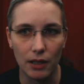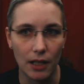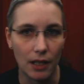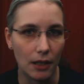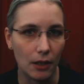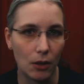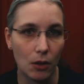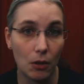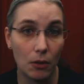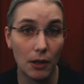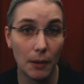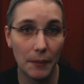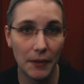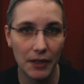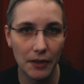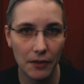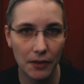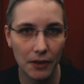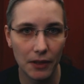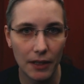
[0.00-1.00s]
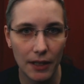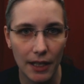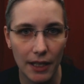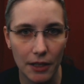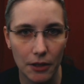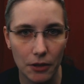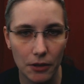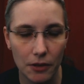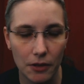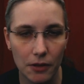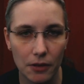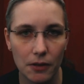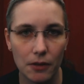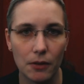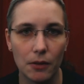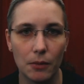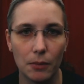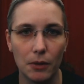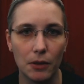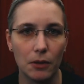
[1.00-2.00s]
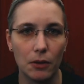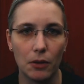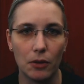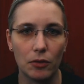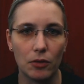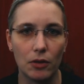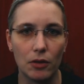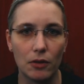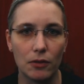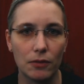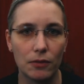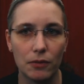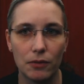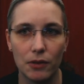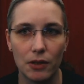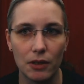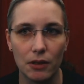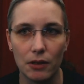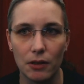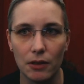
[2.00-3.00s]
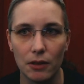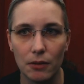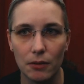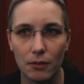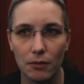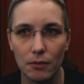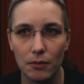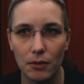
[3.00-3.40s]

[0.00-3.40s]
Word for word: yeah corrupt installations because of uh,